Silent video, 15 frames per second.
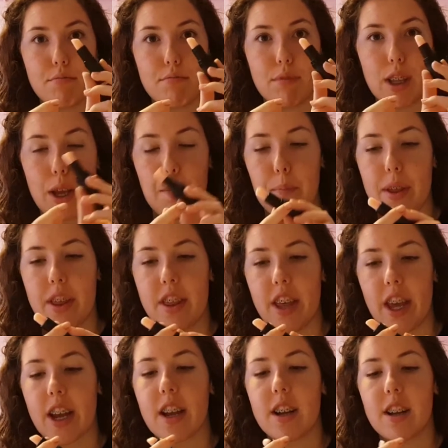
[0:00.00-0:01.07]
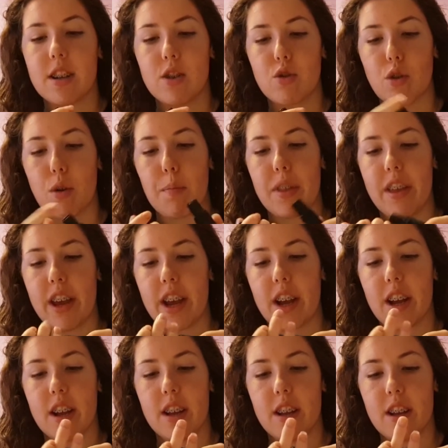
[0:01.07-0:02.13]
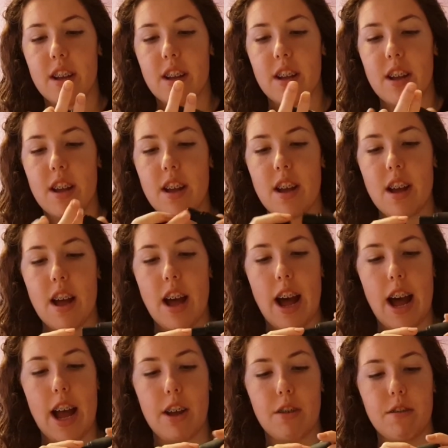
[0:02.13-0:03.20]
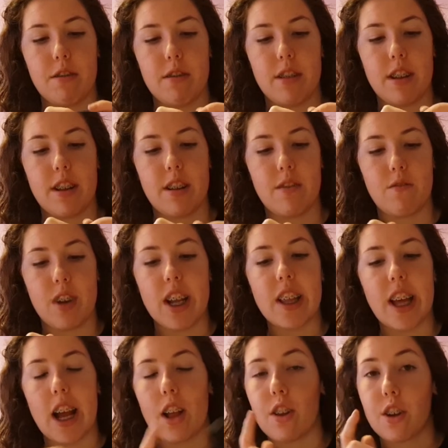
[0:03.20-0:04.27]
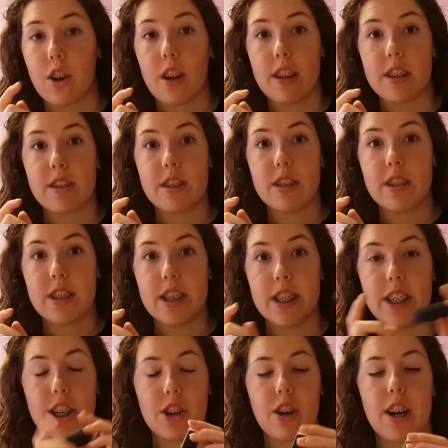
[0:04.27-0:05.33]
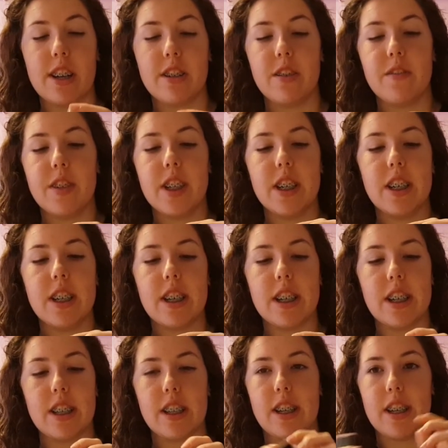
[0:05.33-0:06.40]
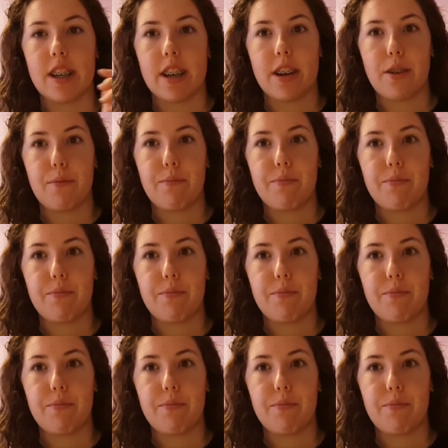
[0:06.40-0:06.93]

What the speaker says: lip thing, scrub thing. I got this because India Grace loves it. Like,